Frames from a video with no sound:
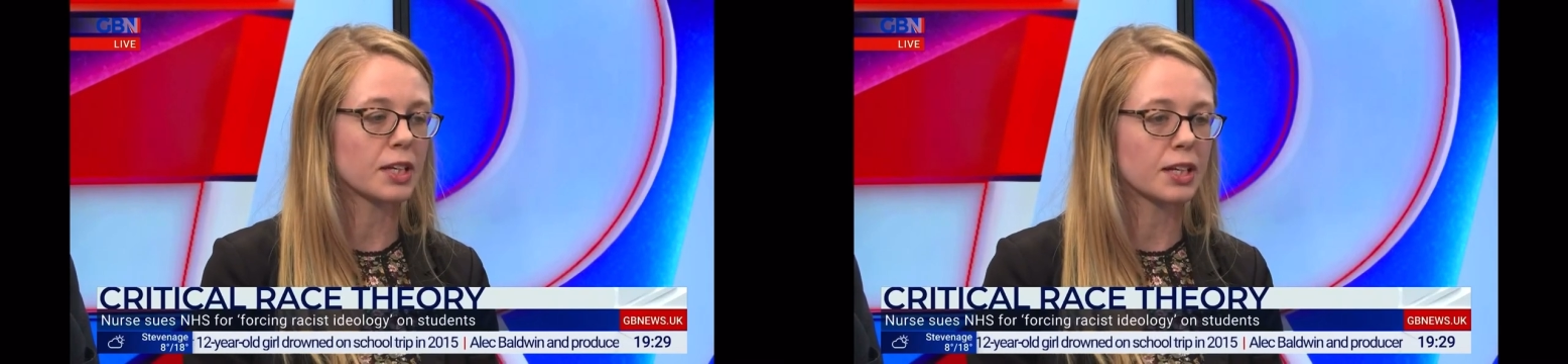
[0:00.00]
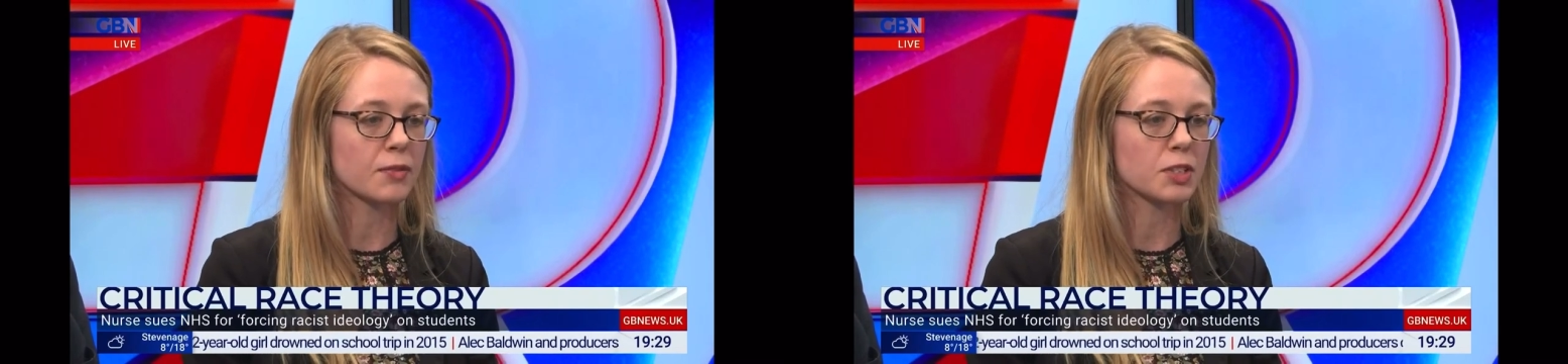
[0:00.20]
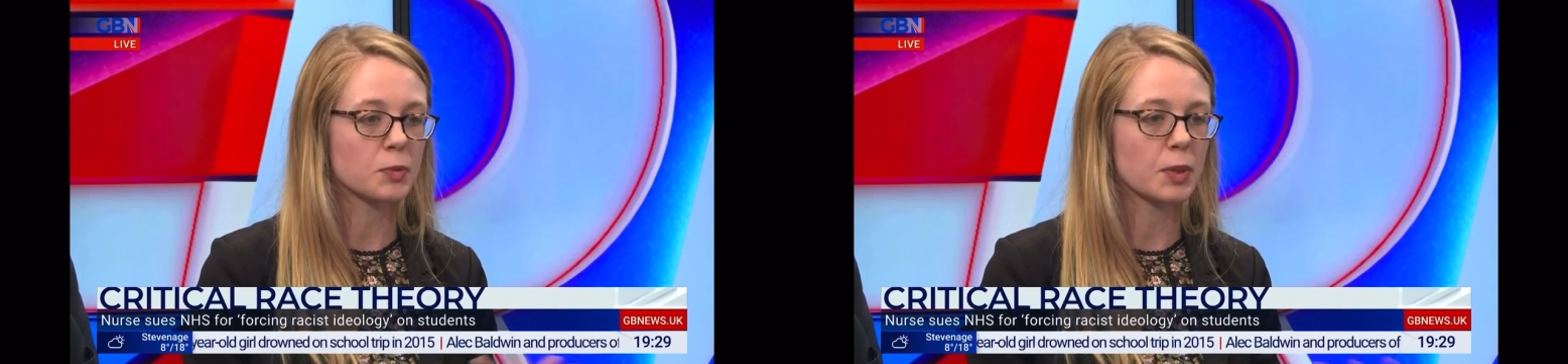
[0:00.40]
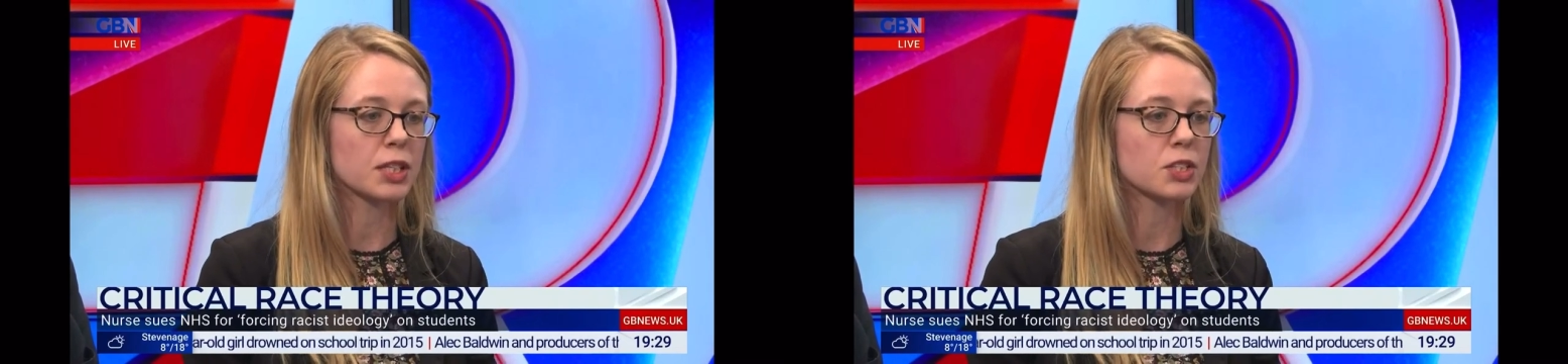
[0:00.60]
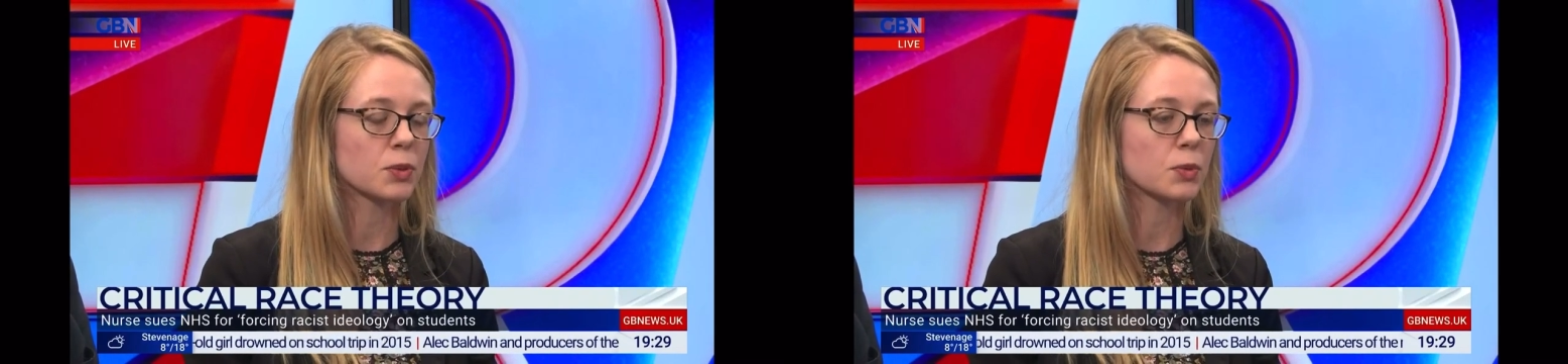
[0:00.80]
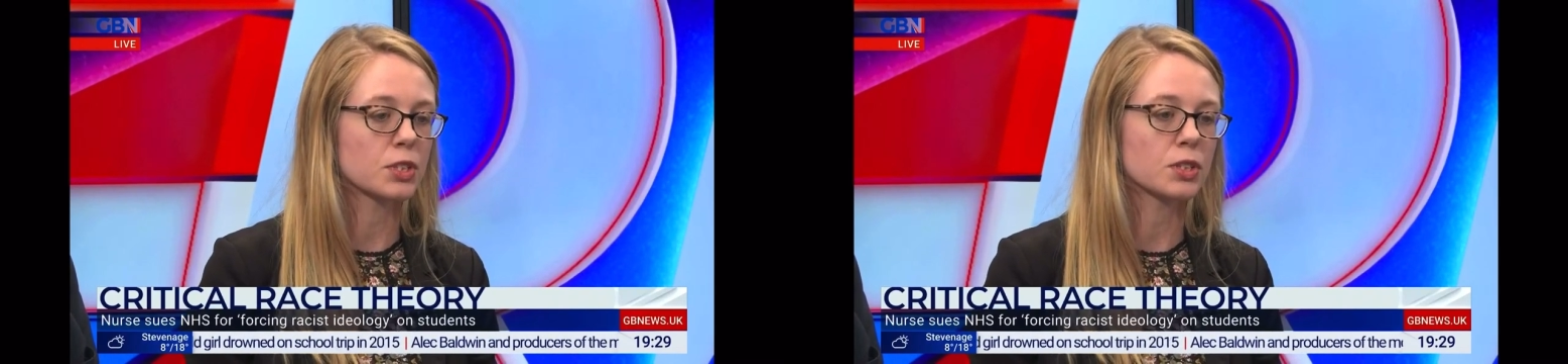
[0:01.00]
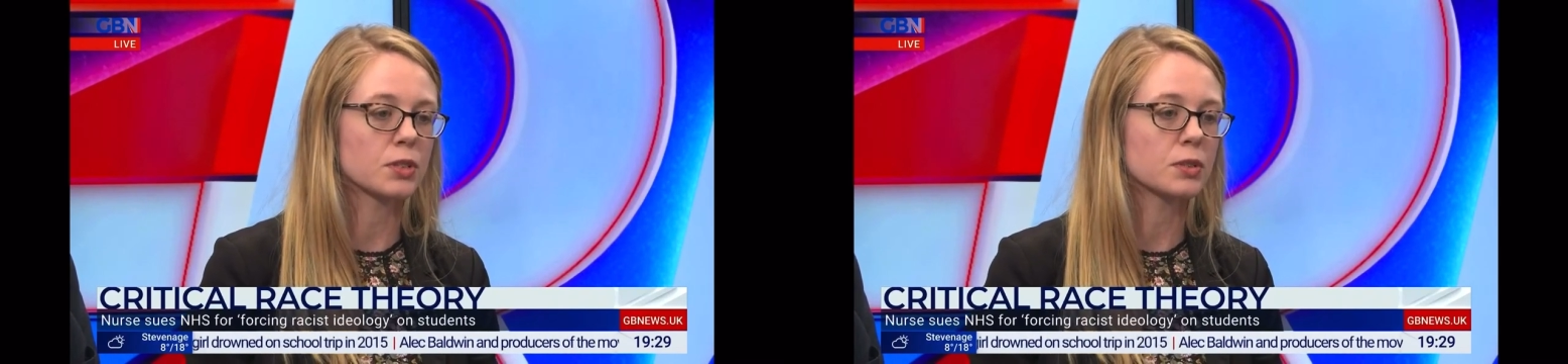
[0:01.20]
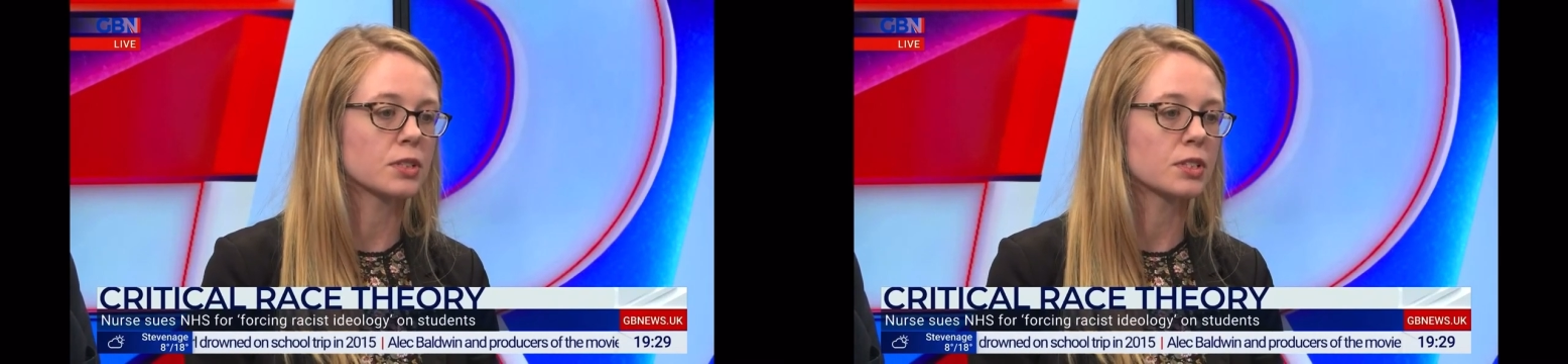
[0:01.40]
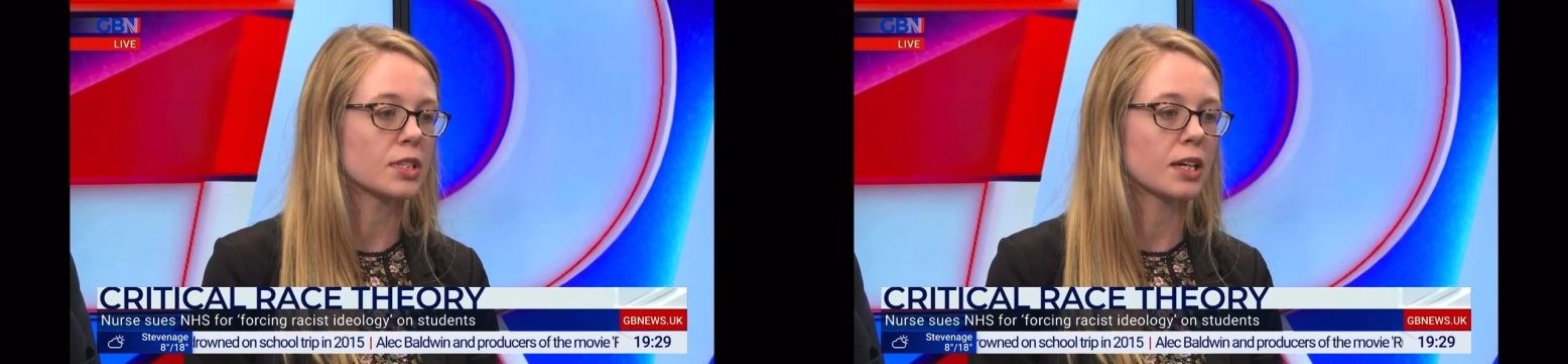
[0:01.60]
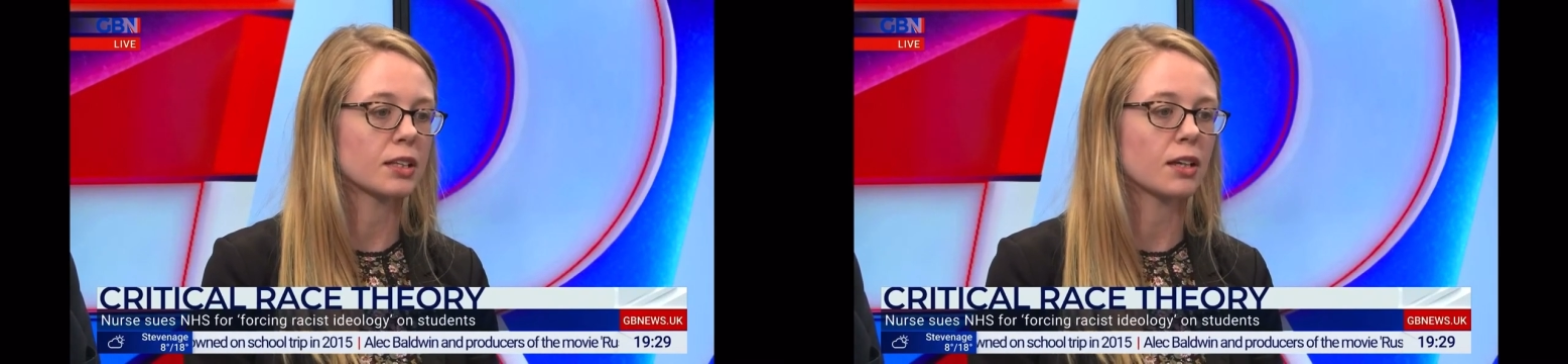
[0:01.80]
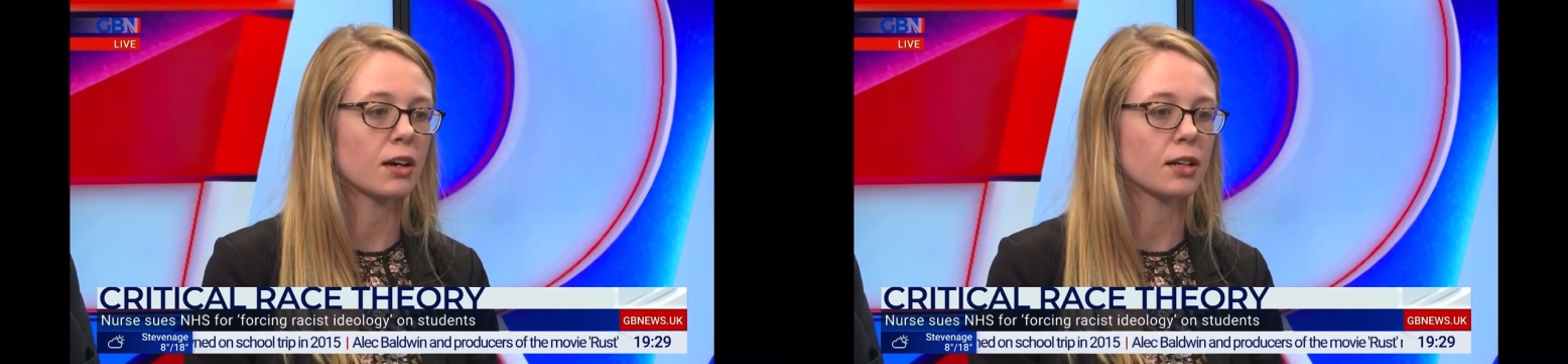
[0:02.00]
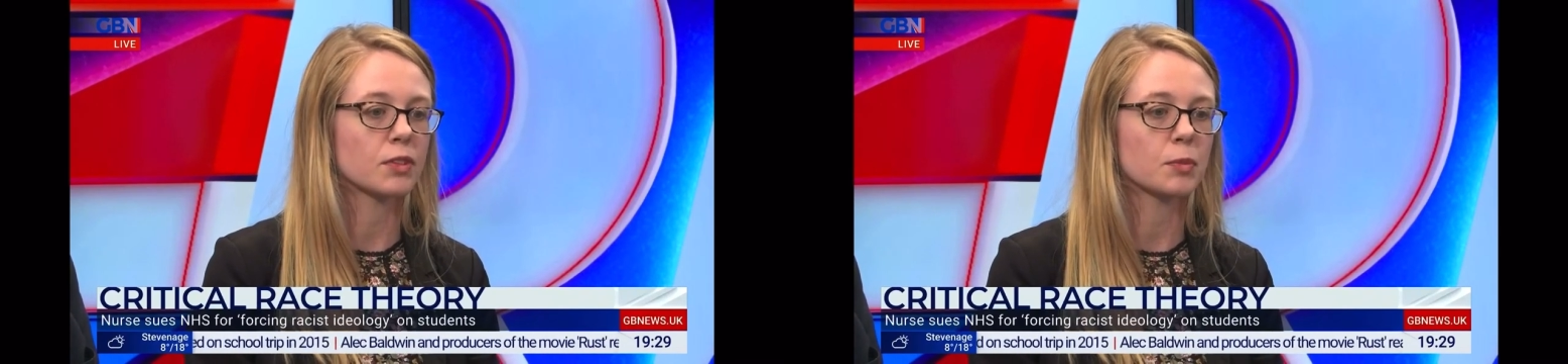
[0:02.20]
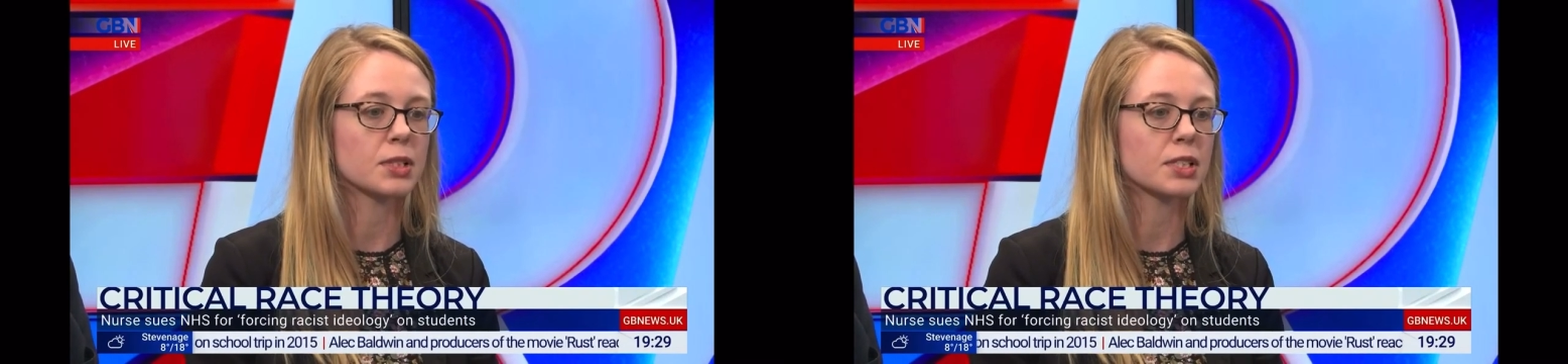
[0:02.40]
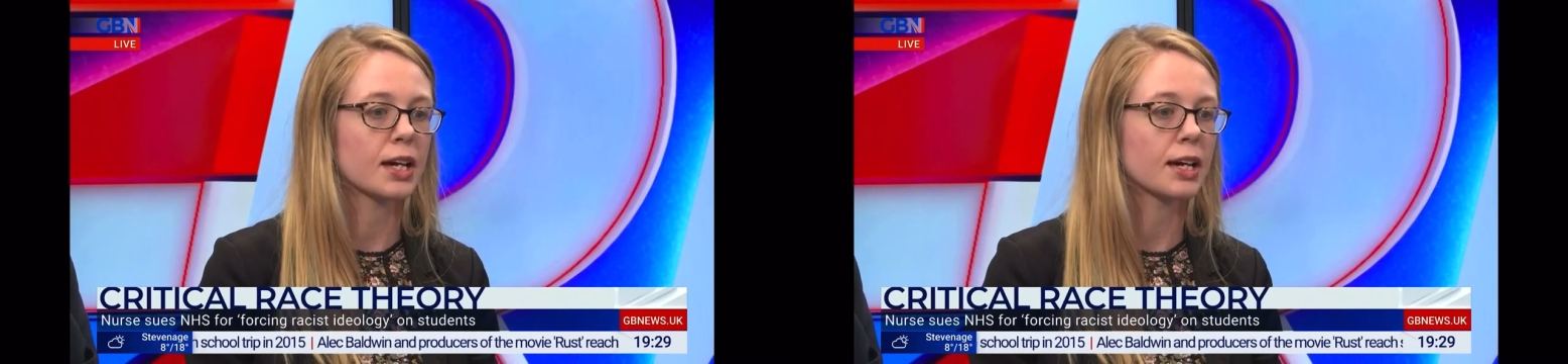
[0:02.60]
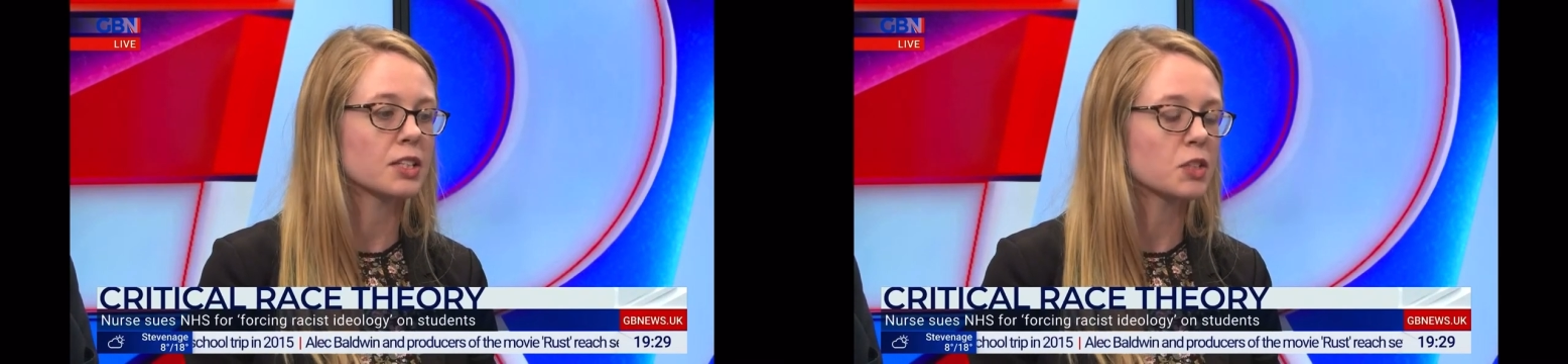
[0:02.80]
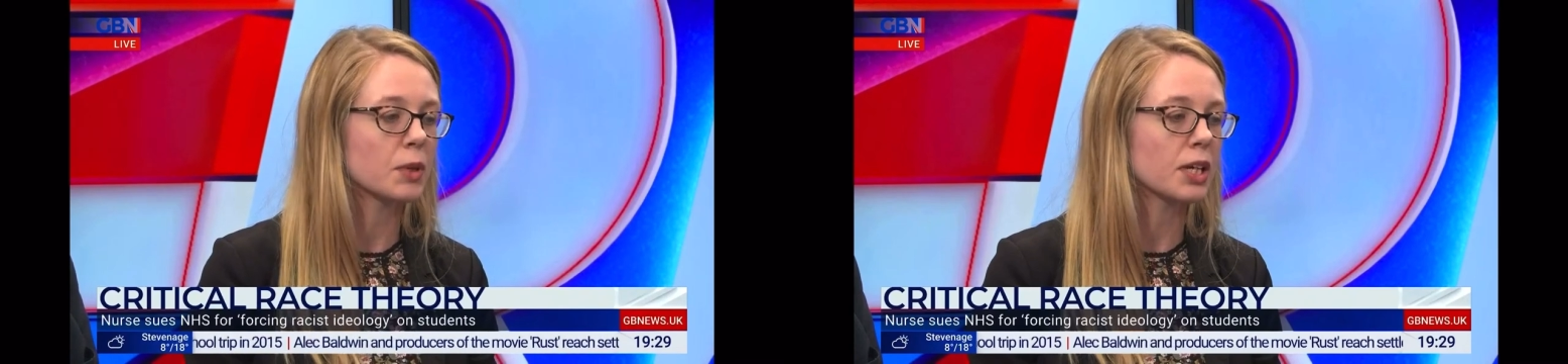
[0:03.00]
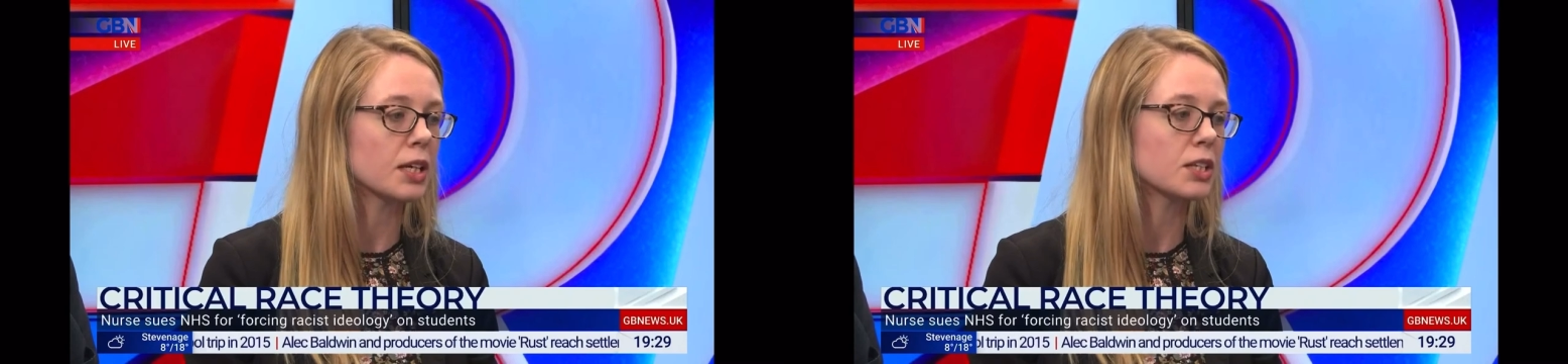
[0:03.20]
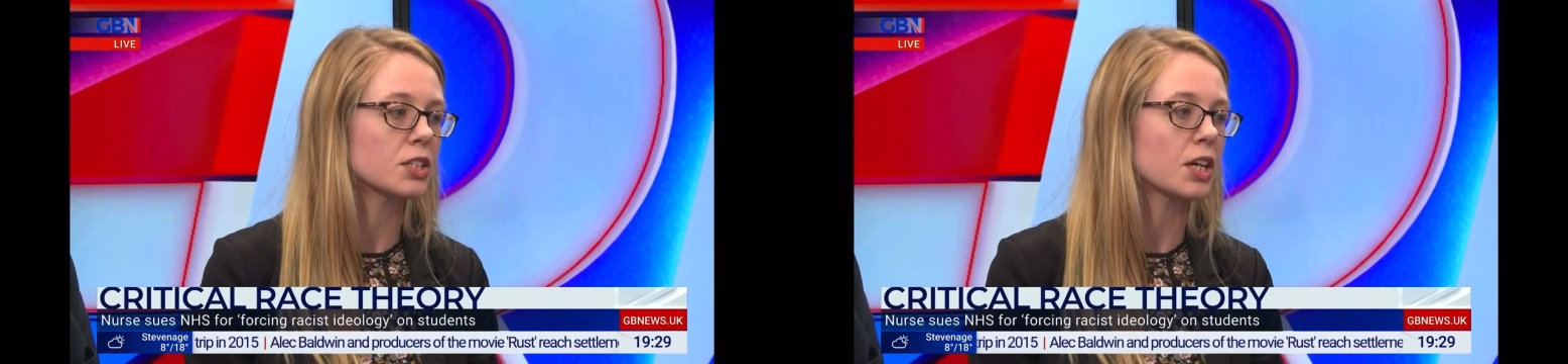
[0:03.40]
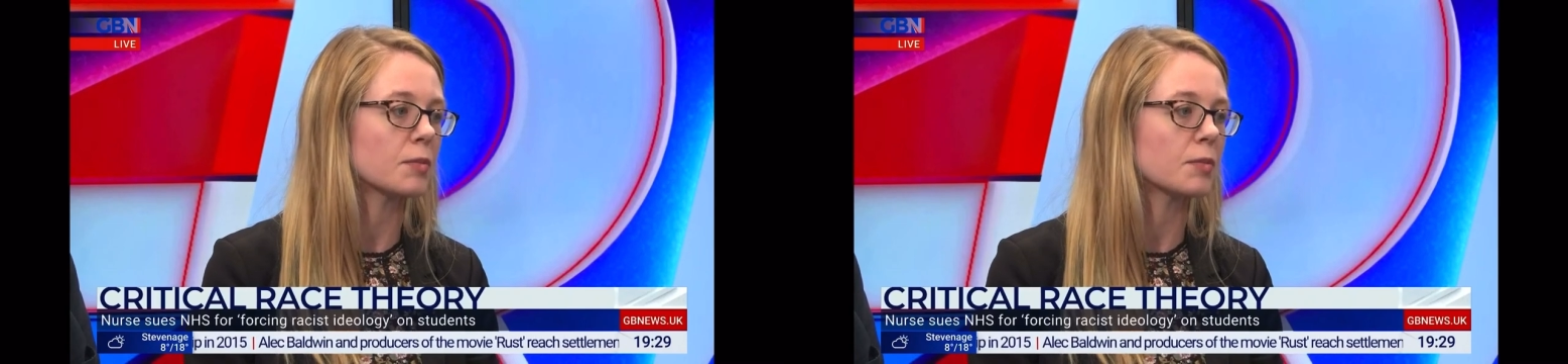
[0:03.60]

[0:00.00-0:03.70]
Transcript: They gave a speech to all the students saying that I've committed hate speech.